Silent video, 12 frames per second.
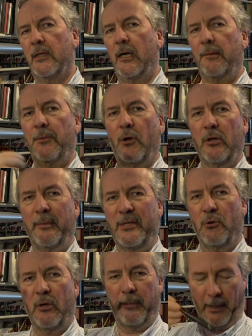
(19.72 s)
I'm not going to be
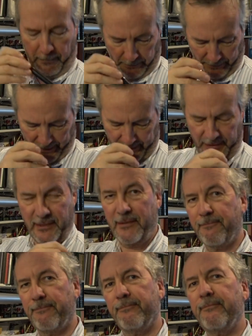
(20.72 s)
talking about my pens
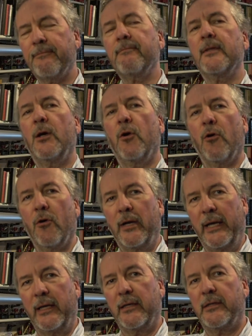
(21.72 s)
or
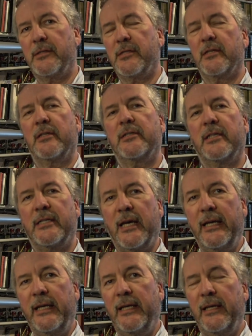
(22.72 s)
inks.
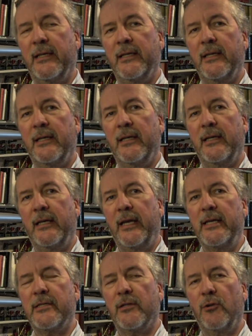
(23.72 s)
Today
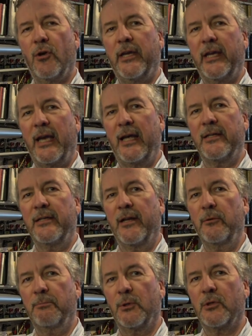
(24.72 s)
is looking at
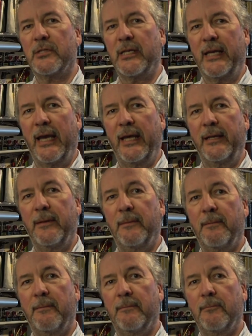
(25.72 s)
notebooks again
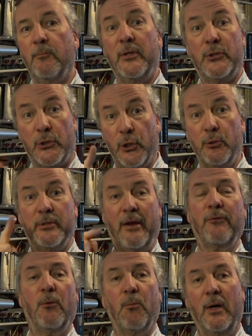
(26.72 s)
with two
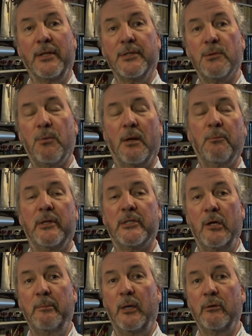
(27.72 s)
different ones, one with
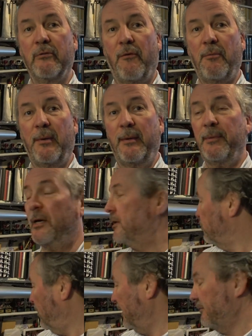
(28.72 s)
Tomo River Paper
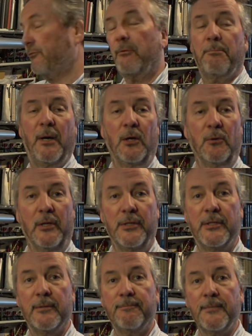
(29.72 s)
and one from
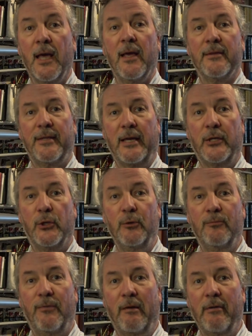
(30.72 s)
Poland. Thank
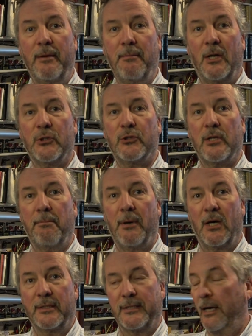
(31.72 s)
you very much to
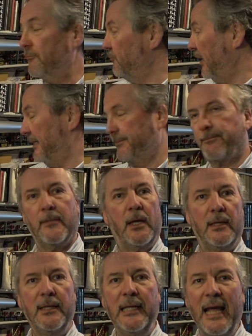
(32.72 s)
Marta. Right.
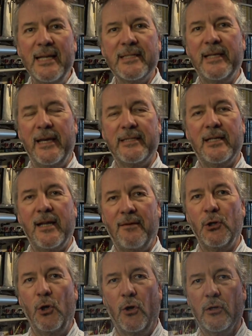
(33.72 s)
Let's get and have a
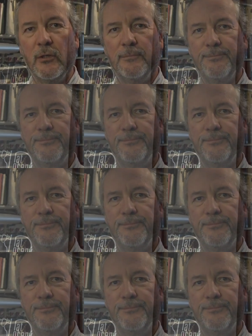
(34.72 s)
look.